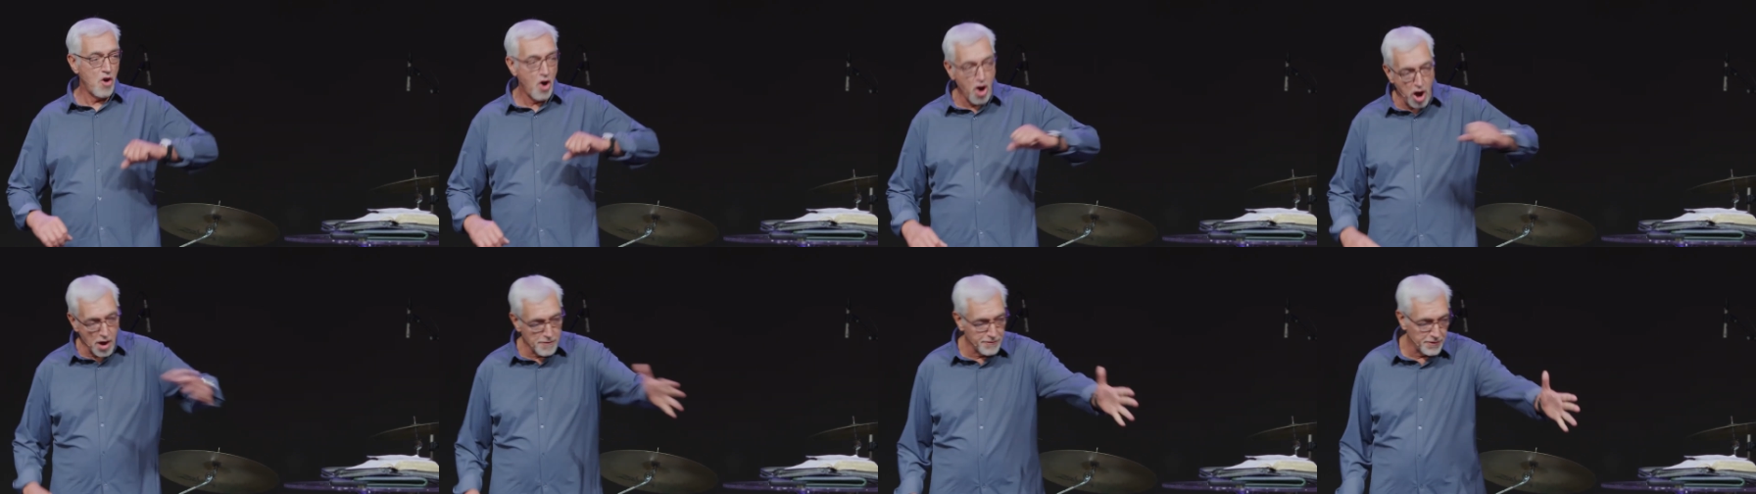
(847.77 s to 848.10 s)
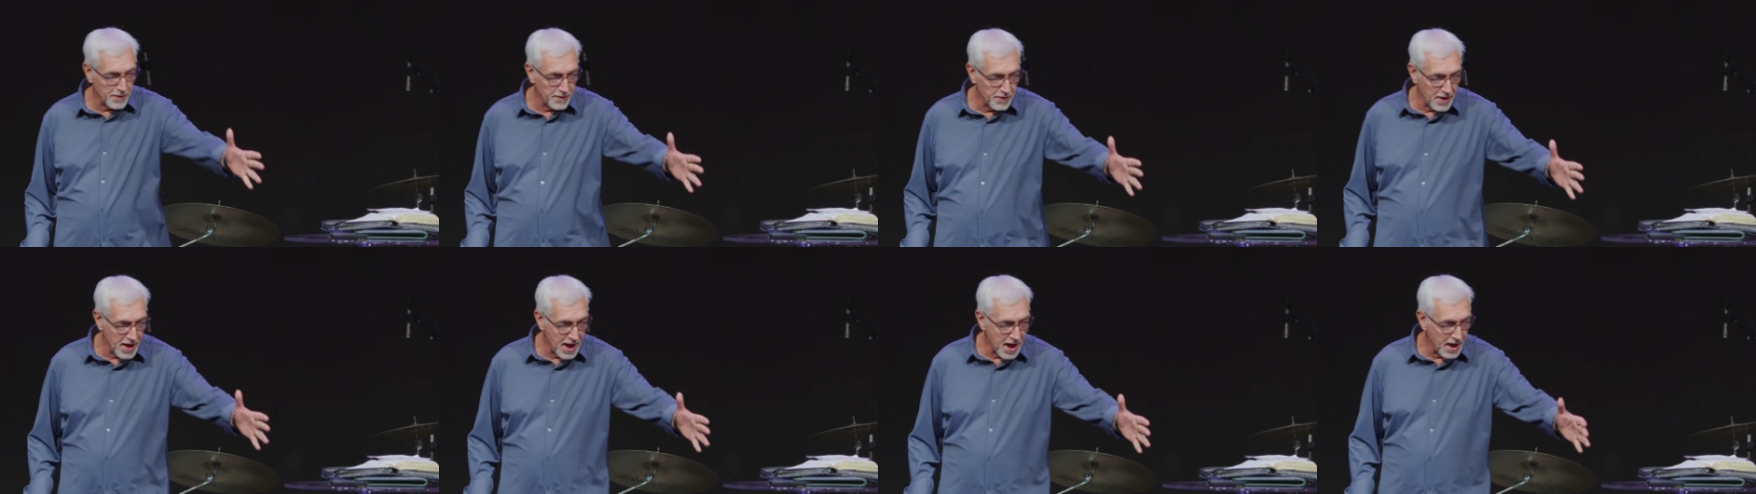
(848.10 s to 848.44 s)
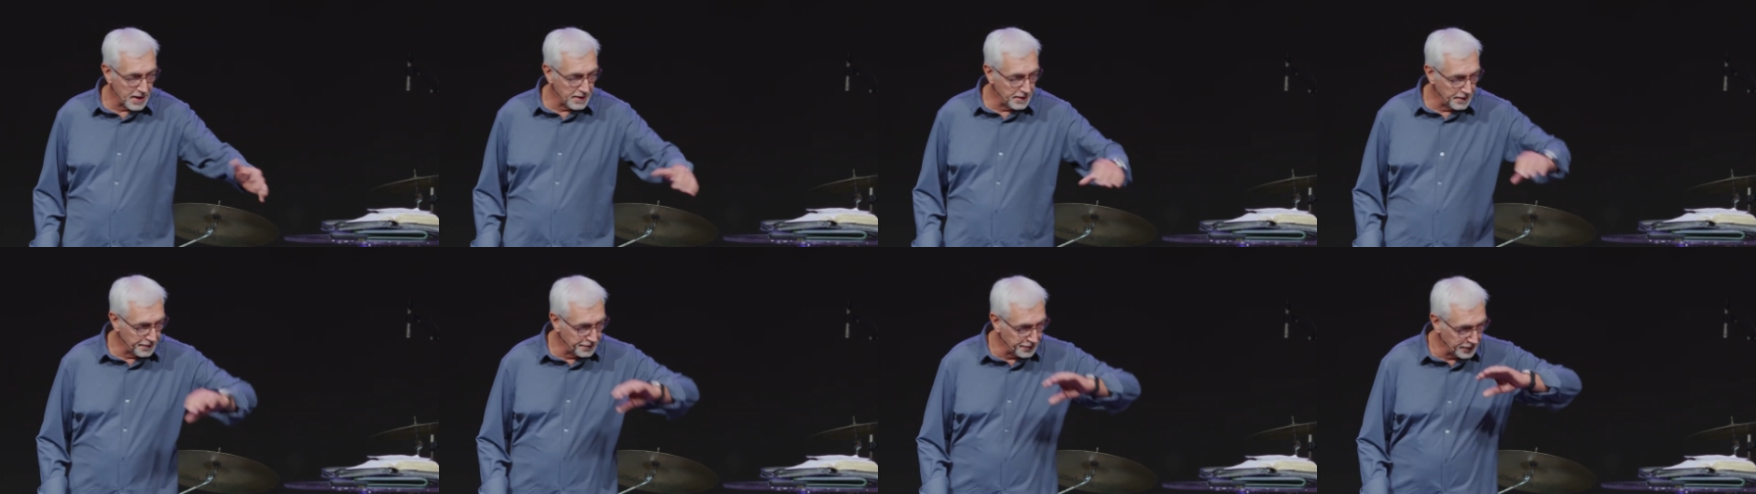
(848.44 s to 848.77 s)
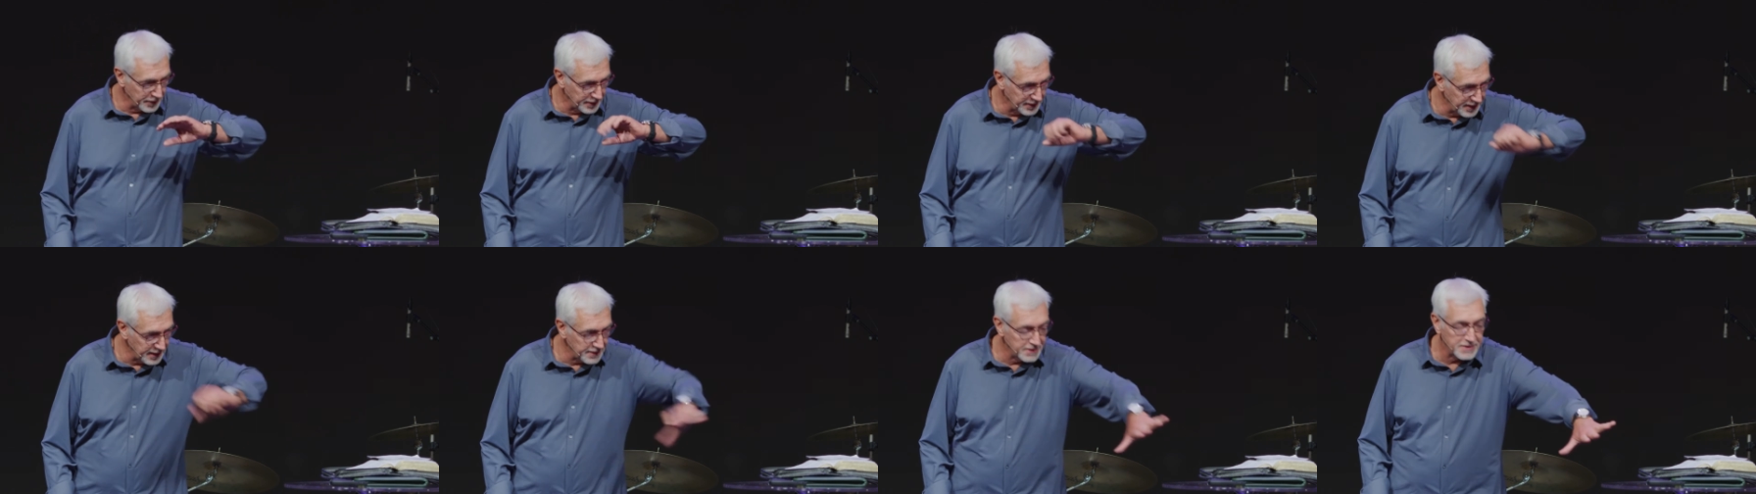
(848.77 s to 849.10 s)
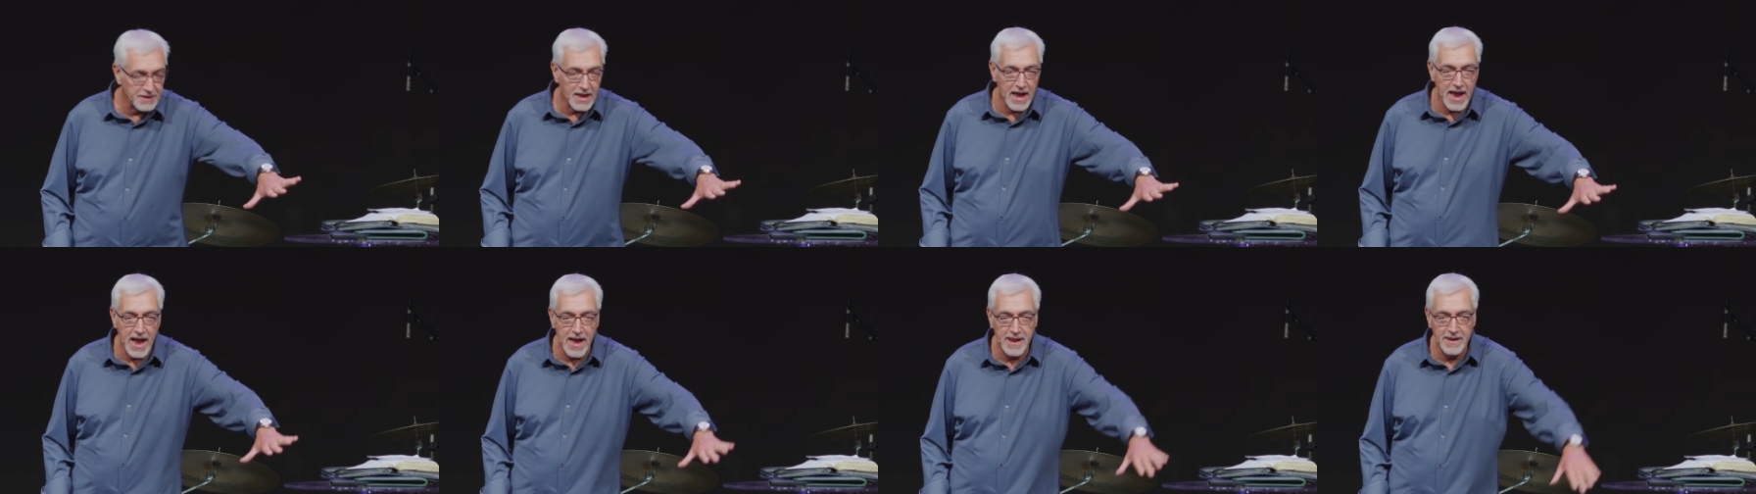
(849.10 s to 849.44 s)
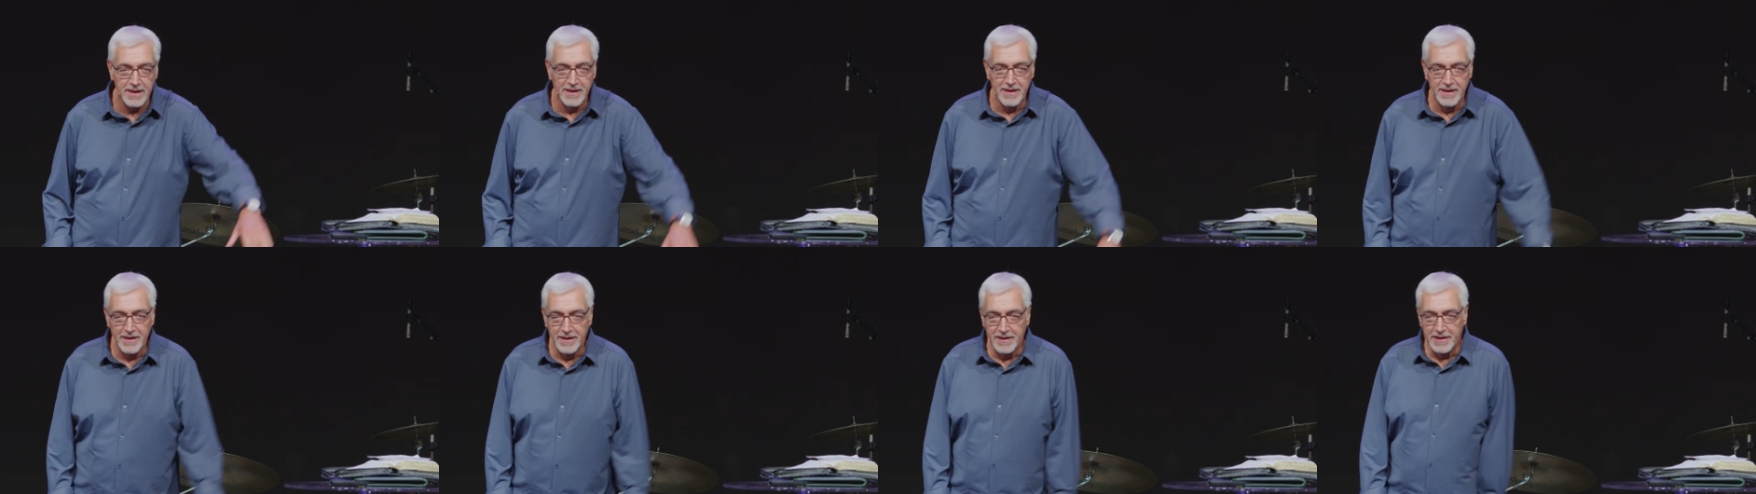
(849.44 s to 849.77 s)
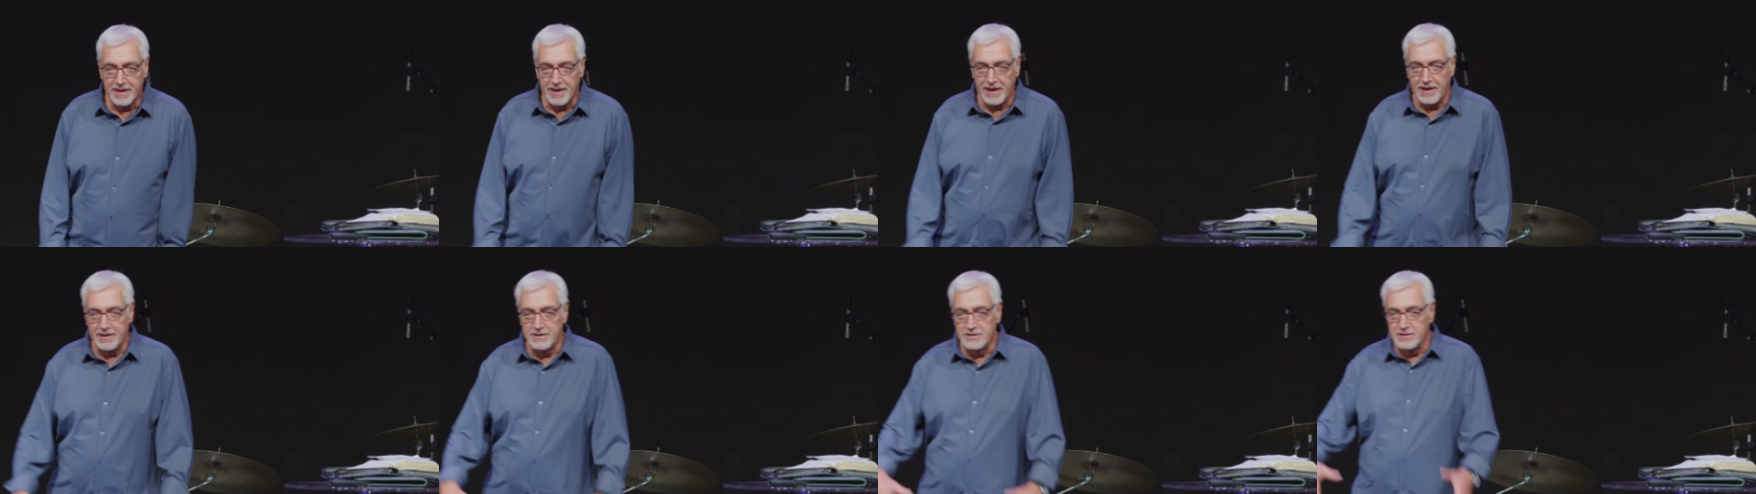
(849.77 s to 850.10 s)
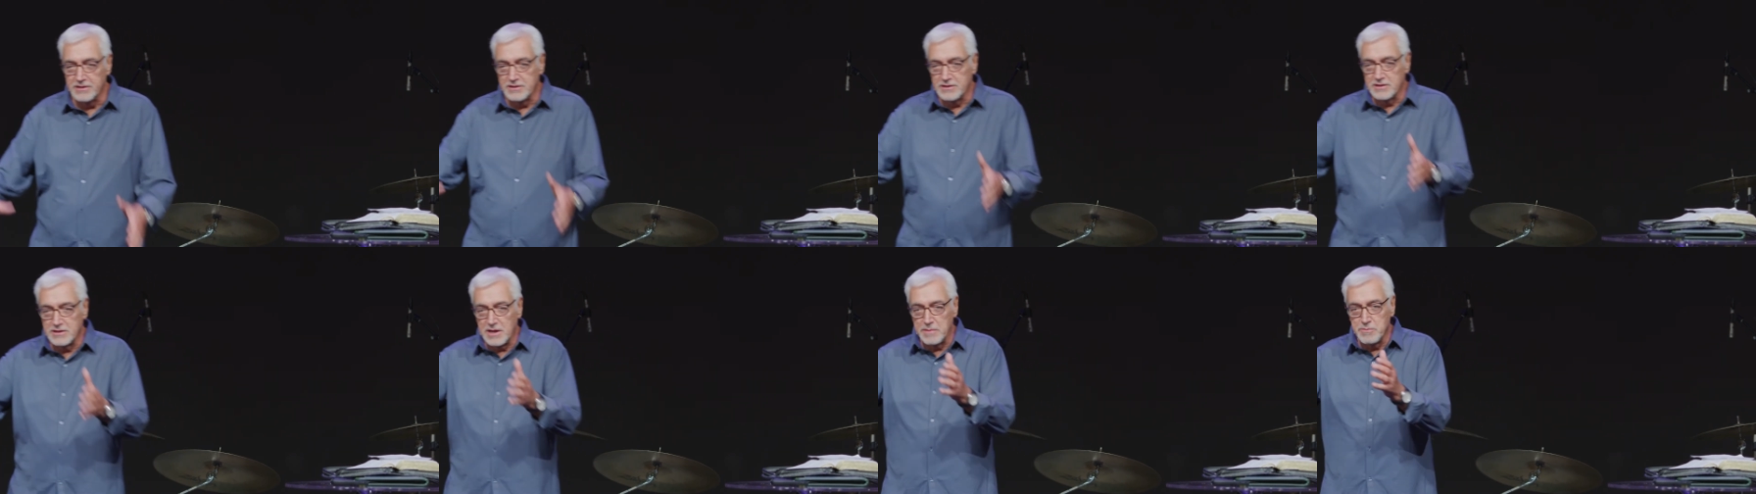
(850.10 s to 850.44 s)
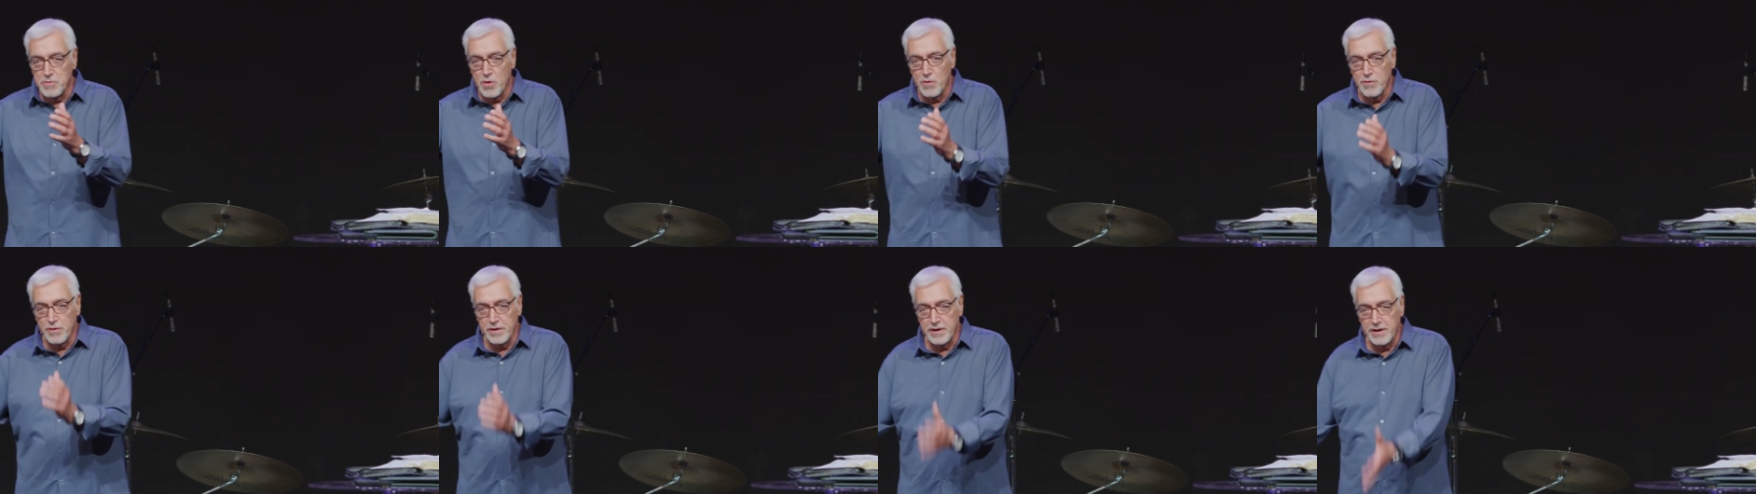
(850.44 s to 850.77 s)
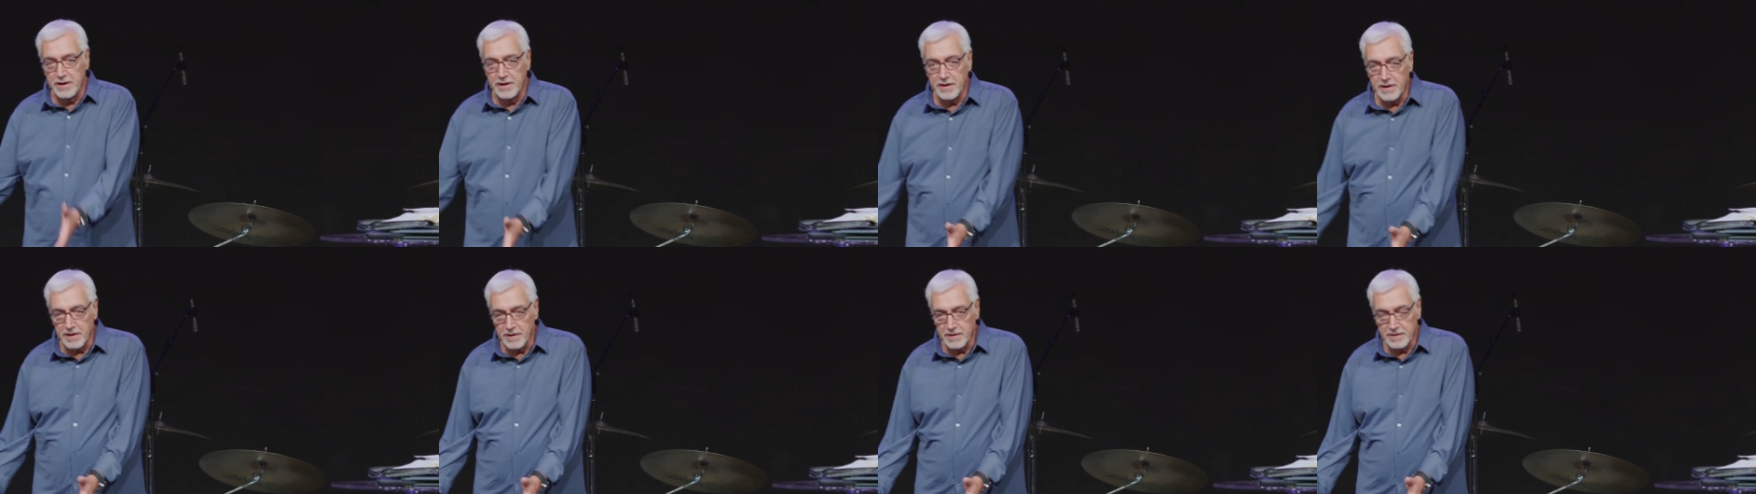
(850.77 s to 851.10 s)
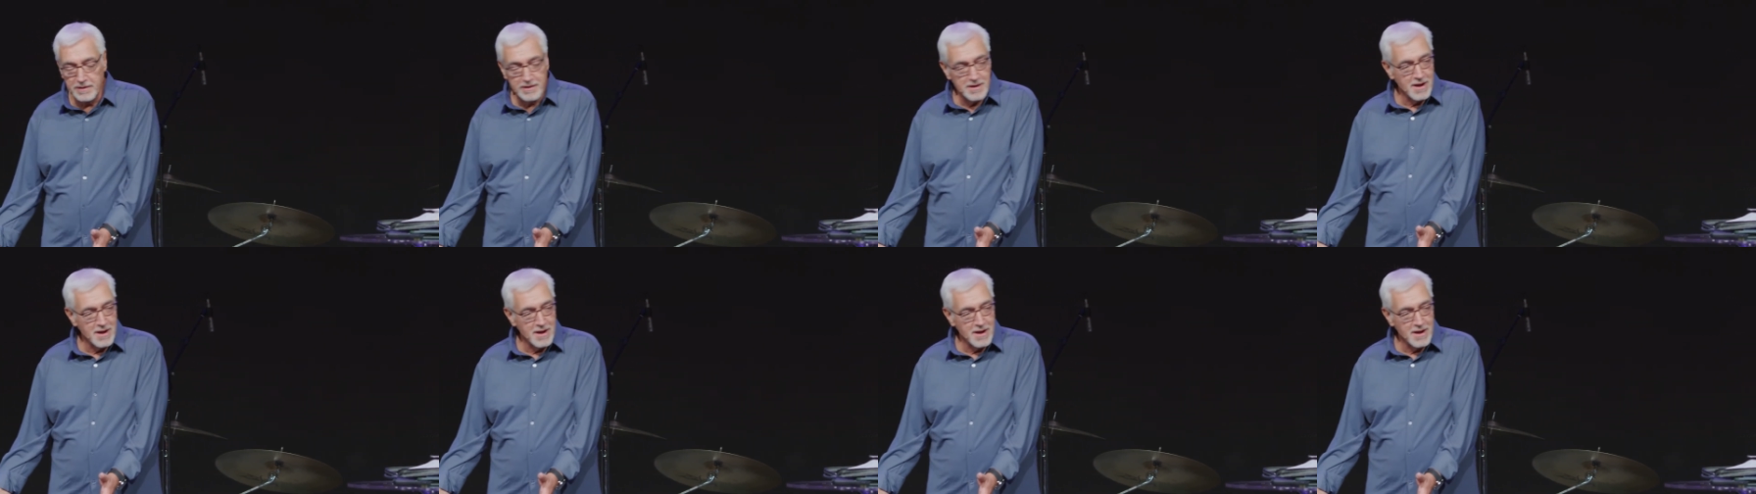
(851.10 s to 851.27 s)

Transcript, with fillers: off of that and forget that and just come over here.